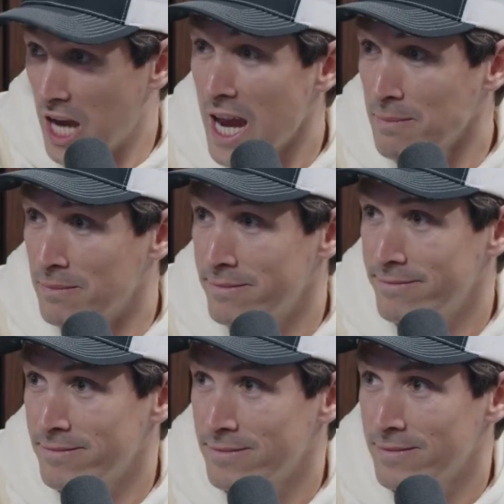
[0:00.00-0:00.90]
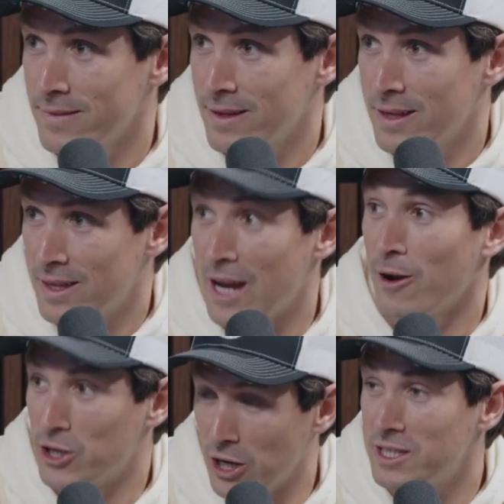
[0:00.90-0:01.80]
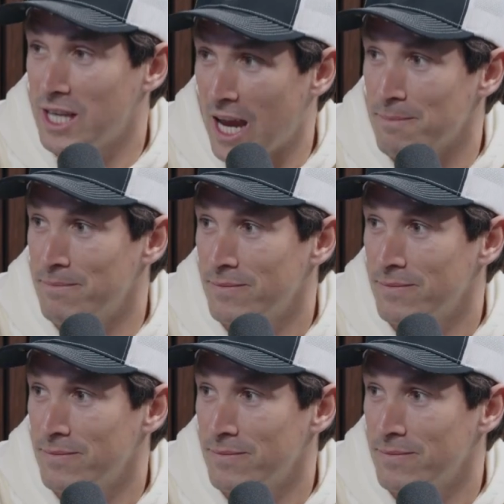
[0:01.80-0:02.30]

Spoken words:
team. They're a good team.